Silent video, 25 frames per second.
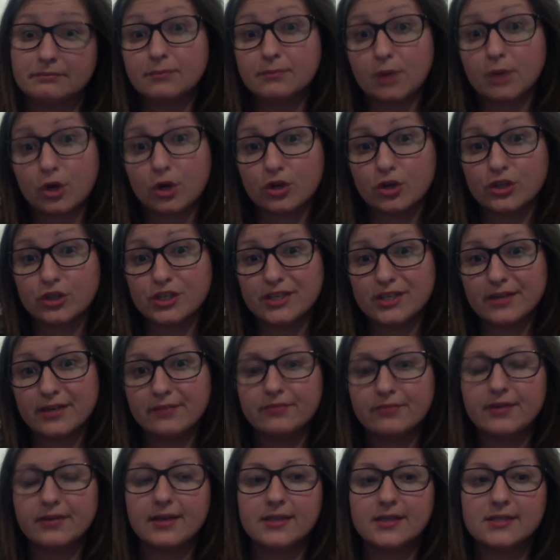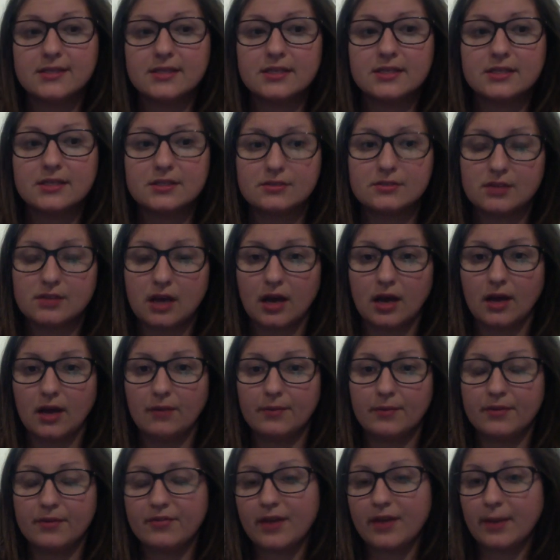purging phases,
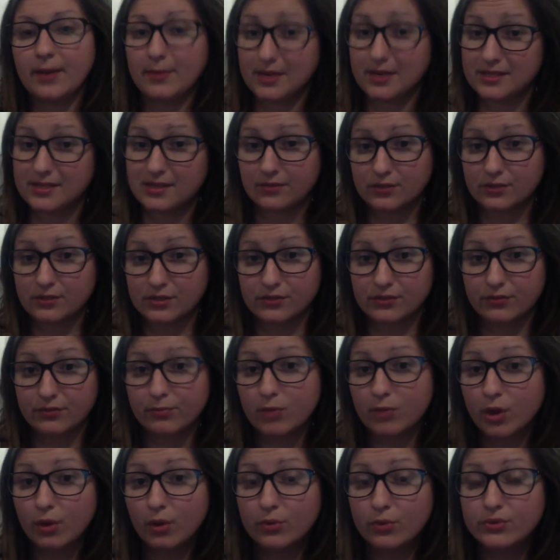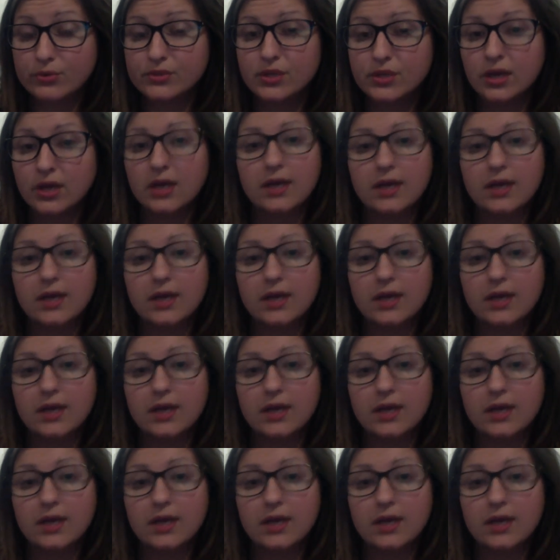if anybody suffers from those.